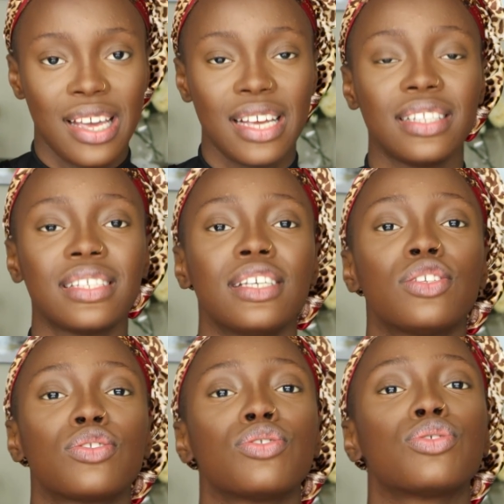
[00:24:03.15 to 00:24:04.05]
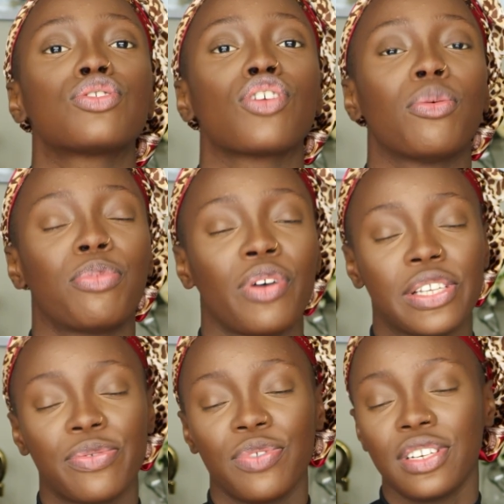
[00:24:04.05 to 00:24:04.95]
it is to stop
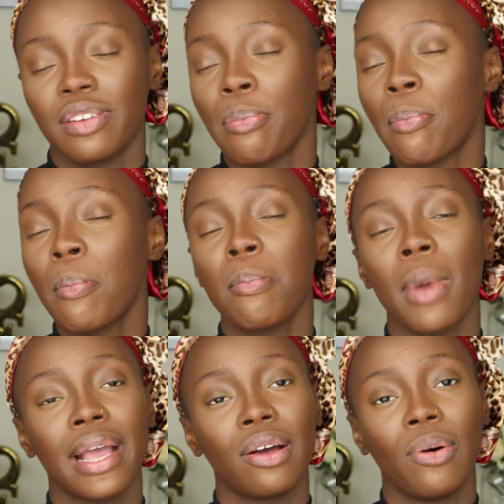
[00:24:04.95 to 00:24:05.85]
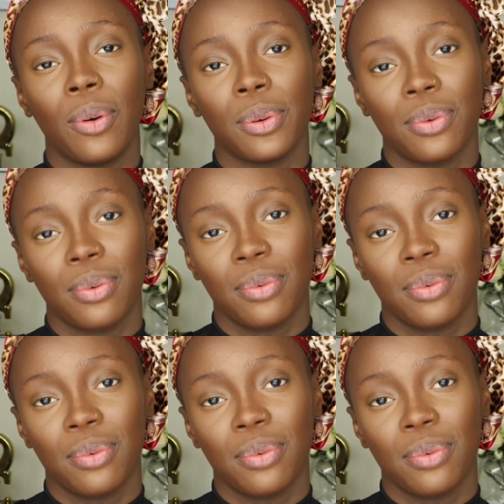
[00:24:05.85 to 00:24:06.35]
breastfeeding. My God.